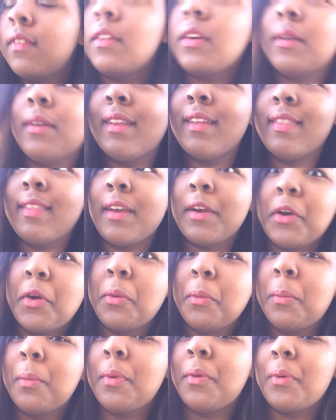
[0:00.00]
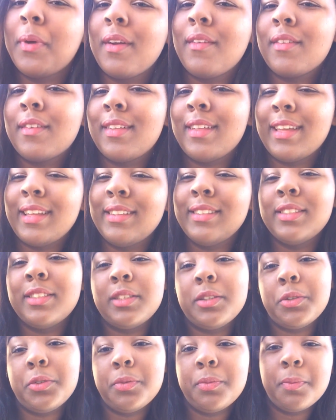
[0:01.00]
They're already there, but we have to clean,
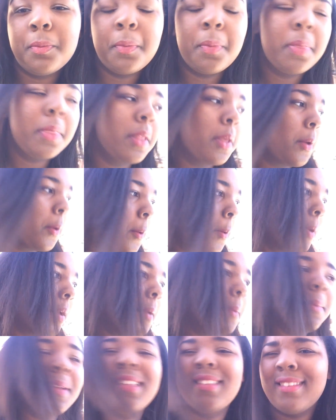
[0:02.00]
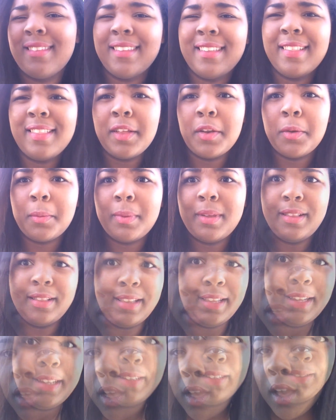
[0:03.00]
so we're gonna be still a little bit
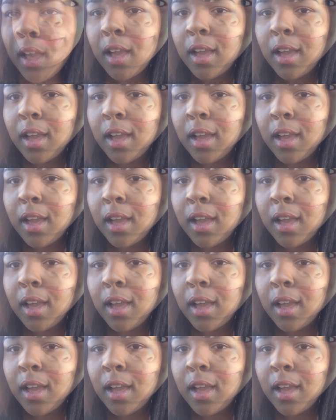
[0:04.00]
late.